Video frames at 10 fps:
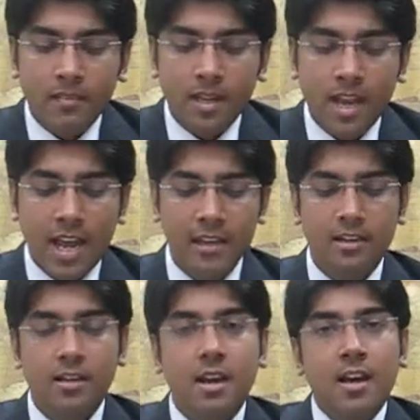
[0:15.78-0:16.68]

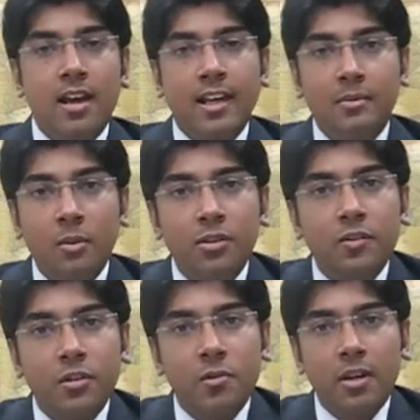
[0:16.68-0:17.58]
and as most
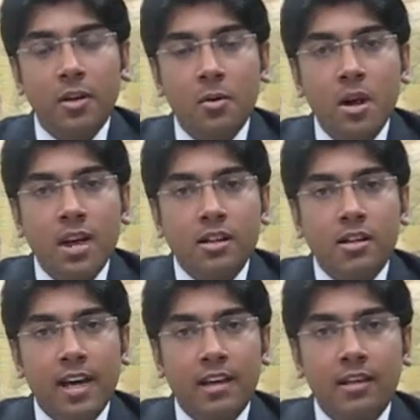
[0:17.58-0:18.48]
of you may know,
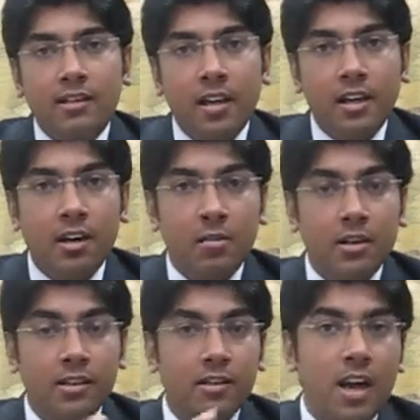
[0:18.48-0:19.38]
Chinese economy
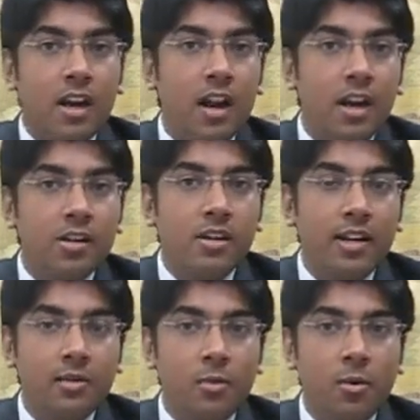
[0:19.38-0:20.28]
is largely
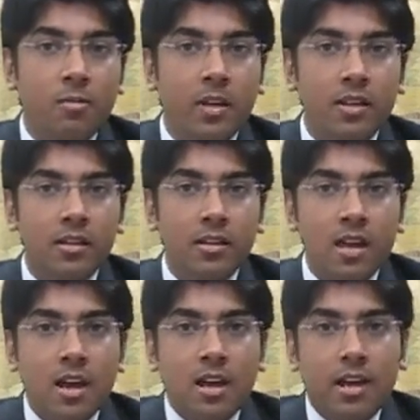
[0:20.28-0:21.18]
export-based.
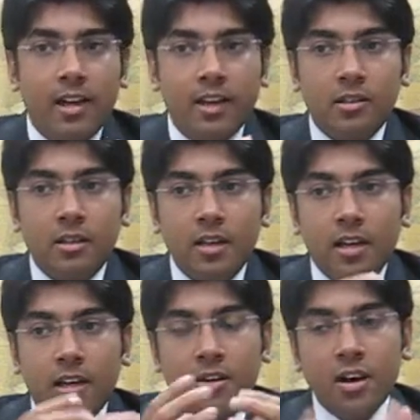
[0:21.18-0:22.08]

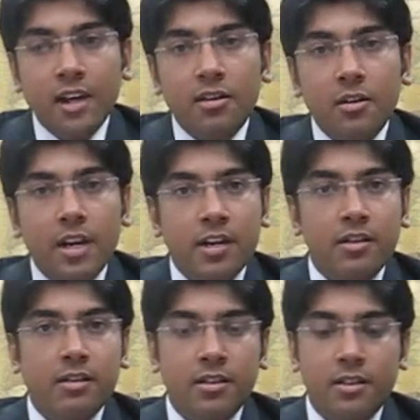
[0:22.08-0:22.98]
It relies on
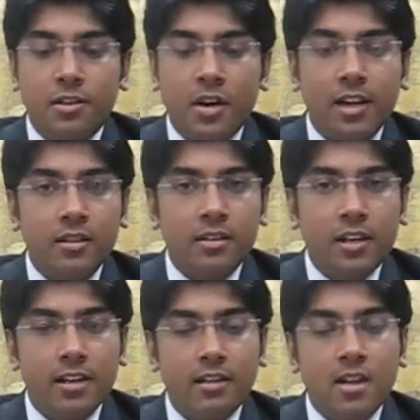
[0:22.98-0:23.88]
nations such as United
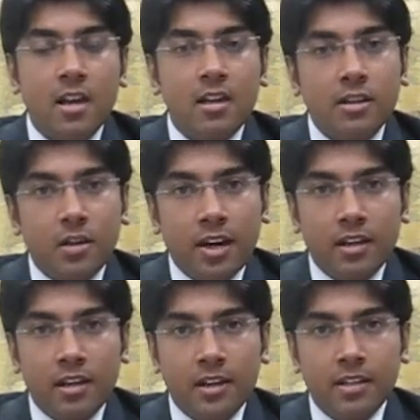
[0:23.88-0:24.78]
States,
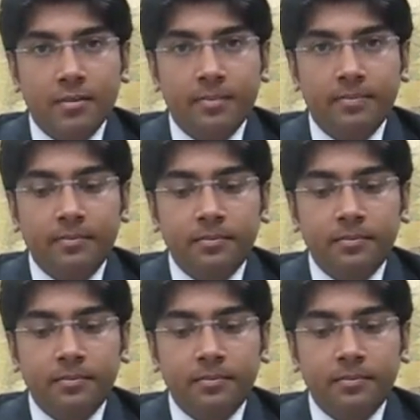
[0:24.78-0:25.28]
United Kingdom,